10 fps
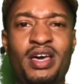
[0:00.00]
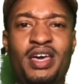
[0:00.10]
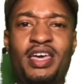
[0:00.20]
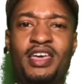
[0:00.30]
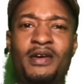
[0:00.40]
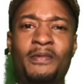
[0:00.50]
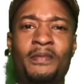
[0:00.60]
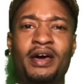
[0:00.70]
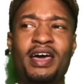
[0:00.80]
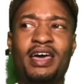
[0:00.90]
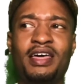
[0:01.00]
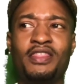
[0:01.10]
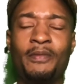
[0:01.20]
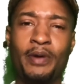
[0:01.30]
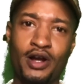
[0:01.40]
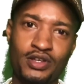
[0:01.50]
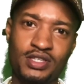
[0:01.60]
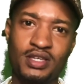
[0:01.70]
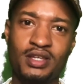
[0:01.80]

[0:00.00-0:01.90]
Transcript: him the person.